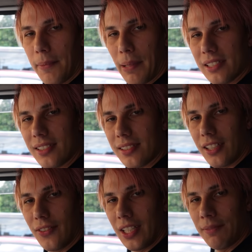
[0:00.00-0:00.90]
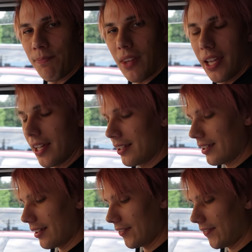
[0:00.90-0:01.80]
They buzzed us over and
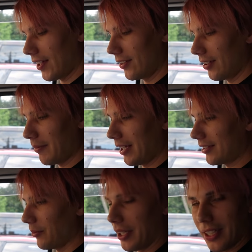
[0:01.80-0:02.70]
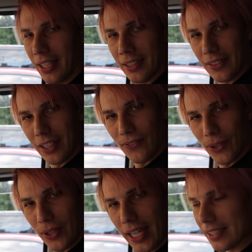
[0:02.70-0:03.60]
the final amount that we got, if
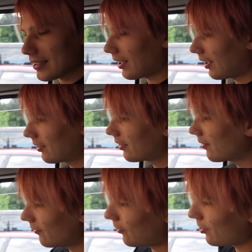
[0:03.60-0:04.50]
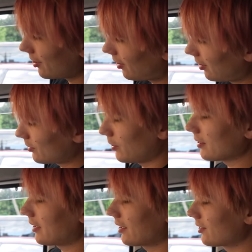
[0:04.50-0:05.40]
you guessed $140, well,
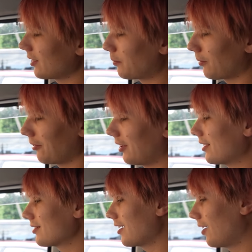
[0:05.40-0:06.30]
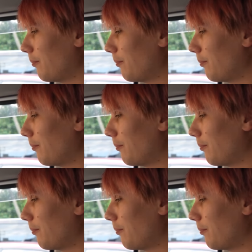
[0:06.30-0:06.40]
it's actually probably less now,